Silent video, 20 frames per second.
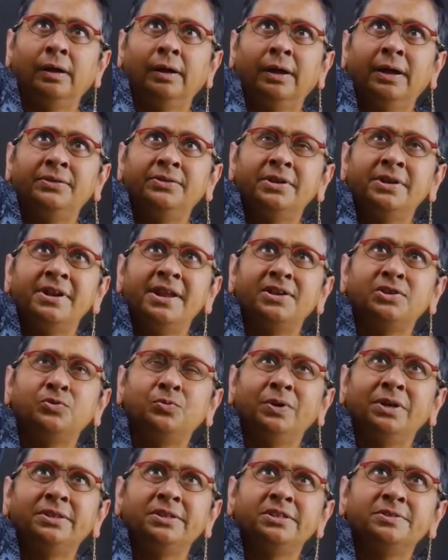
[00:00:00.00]
And the net
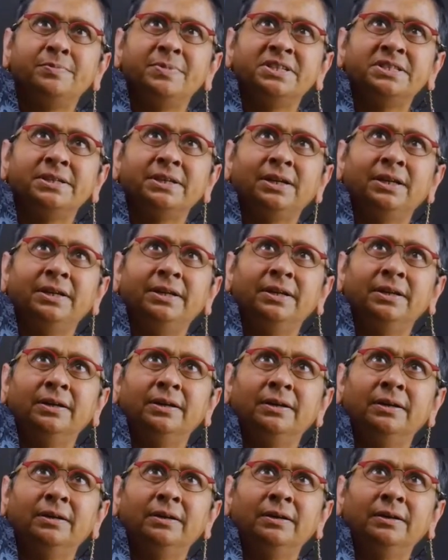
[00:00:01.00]
worth is basically
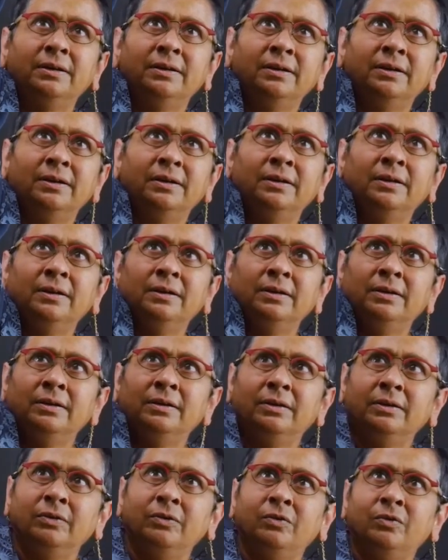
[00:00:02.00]
a
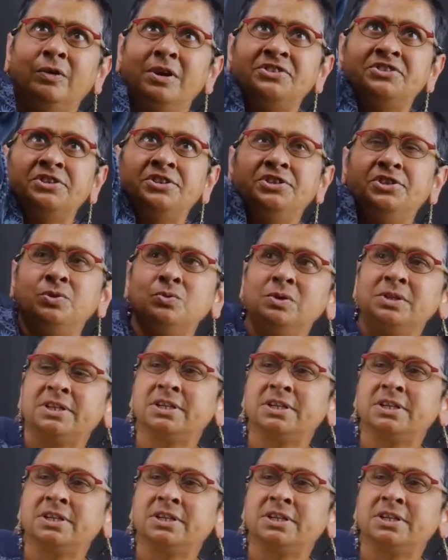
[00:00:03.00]
residual